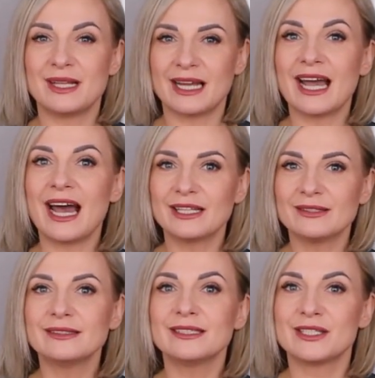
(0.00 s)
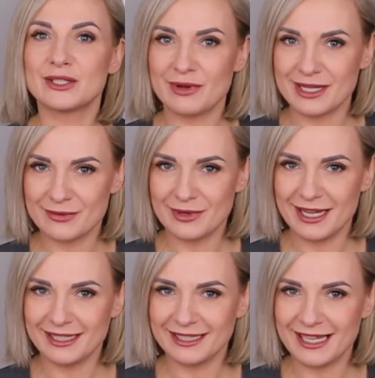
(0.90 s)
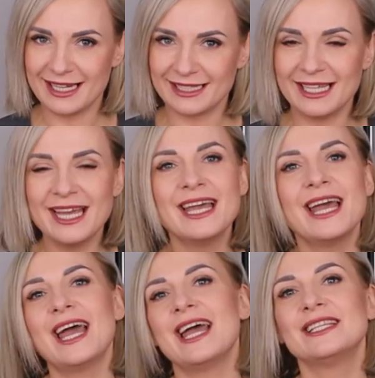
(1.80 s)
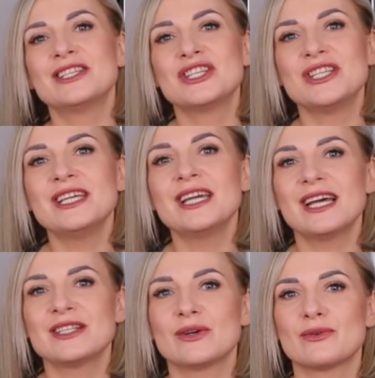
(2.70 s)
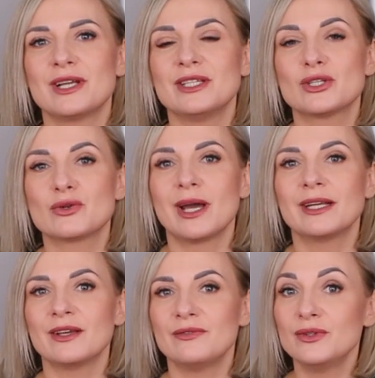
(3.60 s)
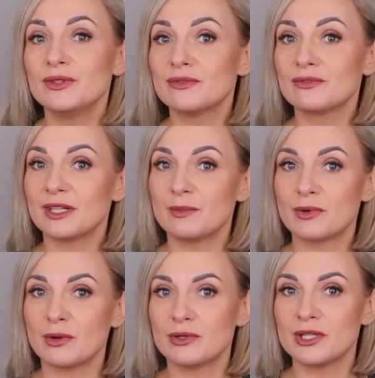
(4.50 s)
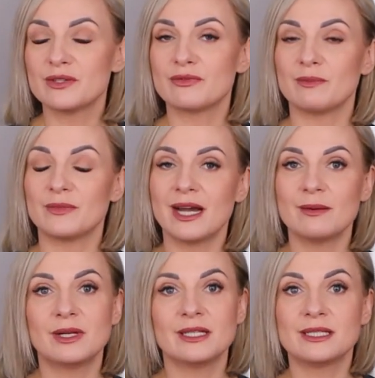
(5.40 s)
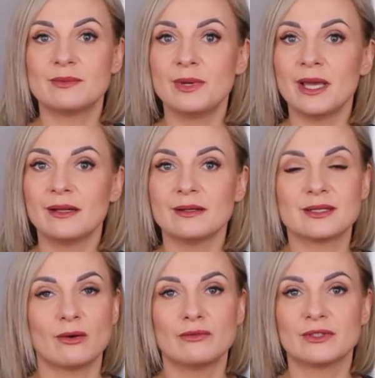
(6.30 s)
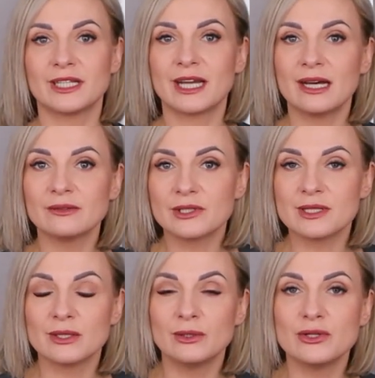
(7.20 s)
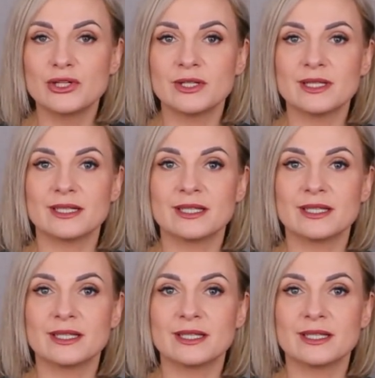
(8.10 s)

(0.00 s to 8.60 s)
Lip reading: like adult stress related acne, and she has already tried a few different approaches from tablets, pills, over-the-counter solutions,